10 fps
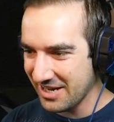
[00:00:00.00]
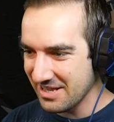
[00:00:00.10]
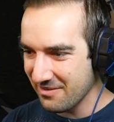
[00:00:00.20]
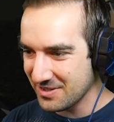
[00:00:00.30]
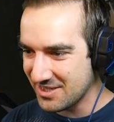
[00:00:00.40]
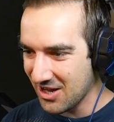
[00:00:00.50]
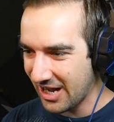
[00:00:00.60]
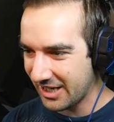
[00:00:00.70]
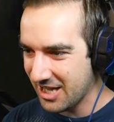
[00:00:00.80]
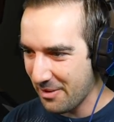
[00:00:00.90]
He never
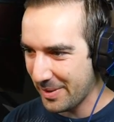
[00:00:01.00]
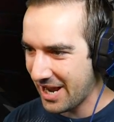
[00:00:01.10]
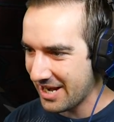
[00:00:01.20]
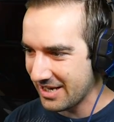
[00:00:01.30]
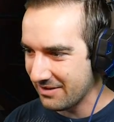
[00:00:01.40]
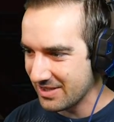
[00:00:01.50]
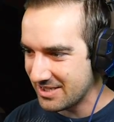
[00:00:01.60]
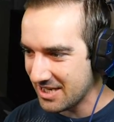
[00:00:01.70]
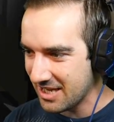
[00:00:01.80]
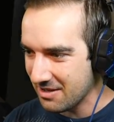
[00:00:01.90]
saw it coming. I didn't even
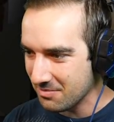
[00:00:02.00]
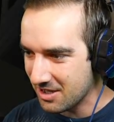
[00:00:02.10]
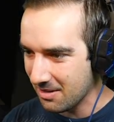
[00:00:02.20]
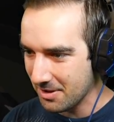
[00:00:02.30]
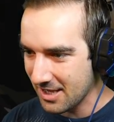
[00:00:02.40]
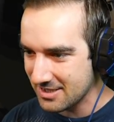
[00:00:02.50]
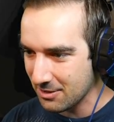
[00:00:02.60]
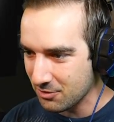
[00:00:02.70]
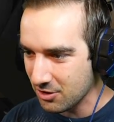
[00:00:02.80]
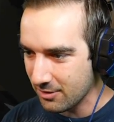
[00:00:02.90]
see him coming. That's
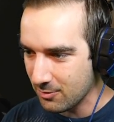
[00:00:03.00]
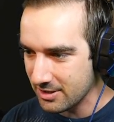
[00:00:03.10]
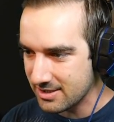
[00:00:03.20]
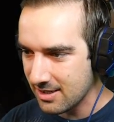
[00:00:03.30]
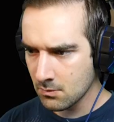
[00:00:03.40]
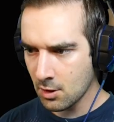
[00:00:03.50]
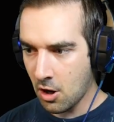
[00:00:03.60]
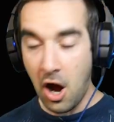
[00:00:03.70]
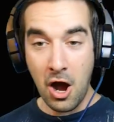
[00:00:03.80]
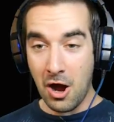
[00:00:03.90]
how good it was.
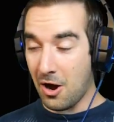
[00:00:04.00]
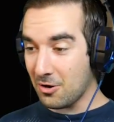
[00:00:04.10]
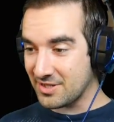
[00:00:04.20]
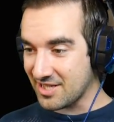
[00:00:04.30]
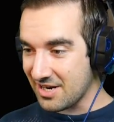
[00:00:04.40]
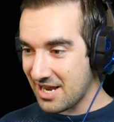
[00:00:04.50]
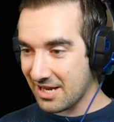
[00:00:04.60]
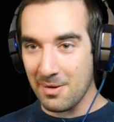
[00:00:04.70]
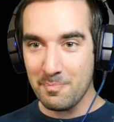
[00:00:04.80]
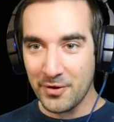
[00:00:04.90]
Oh, Sunday
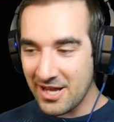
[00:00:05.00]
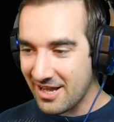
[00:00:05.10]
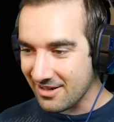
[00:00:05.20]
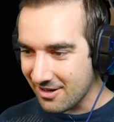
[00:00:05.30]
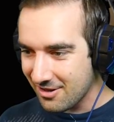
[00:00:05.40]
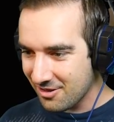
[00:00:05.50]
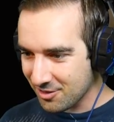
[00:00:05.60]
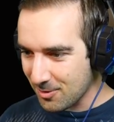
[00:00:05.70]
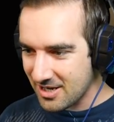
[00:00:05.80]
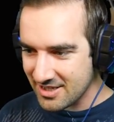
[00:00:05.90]
complete!
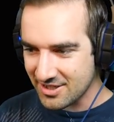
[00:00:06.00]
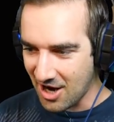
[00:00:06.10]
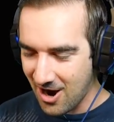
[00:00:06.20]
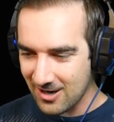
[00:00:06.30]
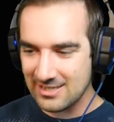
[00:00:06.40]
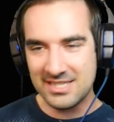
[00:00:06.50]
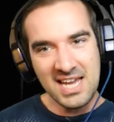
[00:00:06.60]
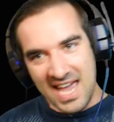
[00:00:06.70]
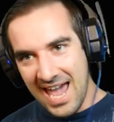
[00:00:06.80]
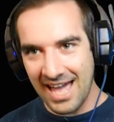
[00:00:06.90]
Three stars.
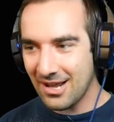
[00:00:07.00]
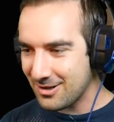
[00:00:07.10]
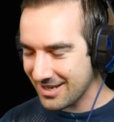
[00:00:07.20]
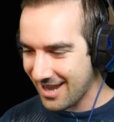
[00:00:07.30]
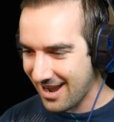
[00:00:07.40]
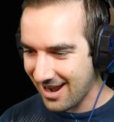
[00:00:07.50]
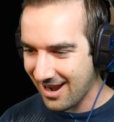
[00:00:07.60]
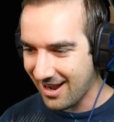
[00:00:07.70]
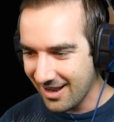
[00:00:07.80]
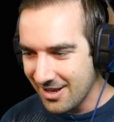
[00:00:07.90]
Hell
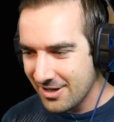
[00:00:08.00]
yeah!